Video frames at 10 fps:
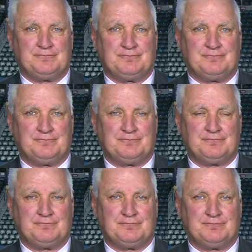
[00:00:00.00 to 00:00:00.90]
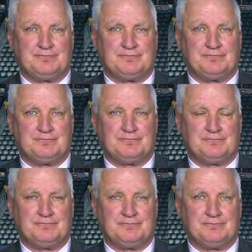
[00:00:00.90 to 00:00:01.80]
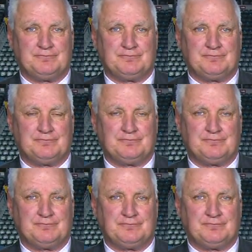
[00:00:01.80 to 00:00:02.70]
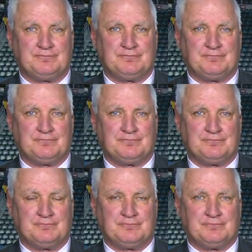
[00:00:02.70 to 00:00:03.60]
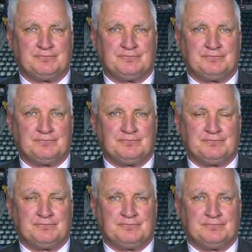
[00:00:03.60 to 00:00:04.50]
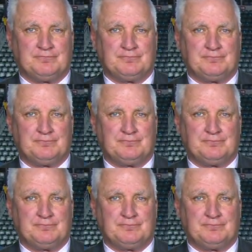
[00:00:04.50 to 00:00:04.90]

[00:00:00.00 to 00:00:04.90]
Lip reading: This person isn't speaking.